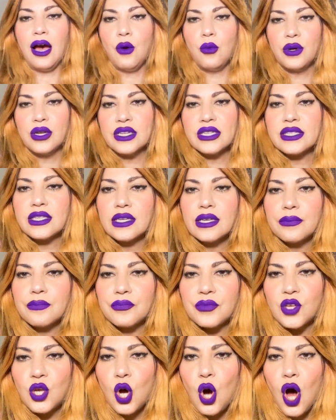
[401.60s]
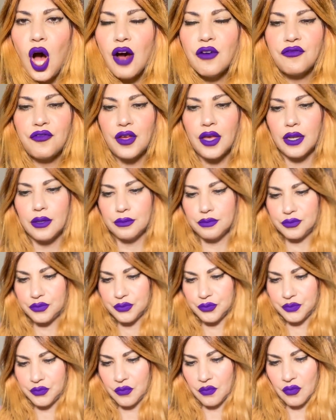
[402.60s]
What is it? Coffin.
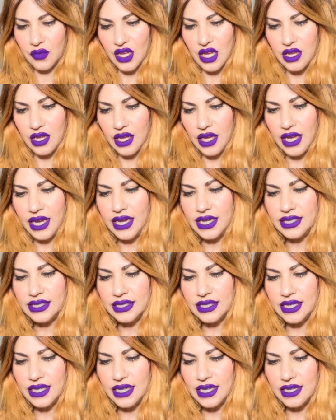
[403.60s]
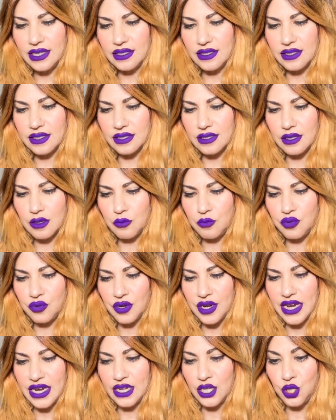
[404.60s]
Endings
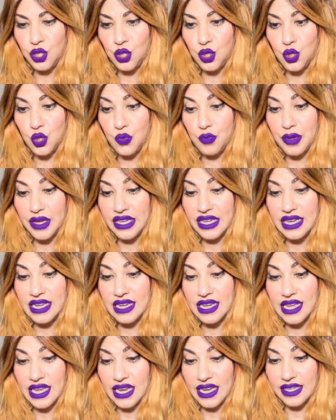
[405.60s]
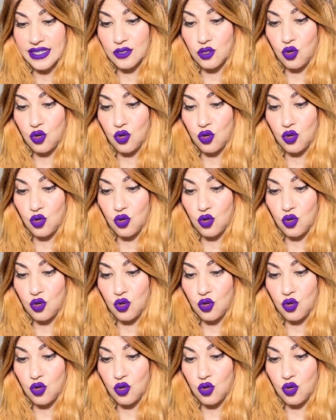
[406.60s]
bring new beginnings,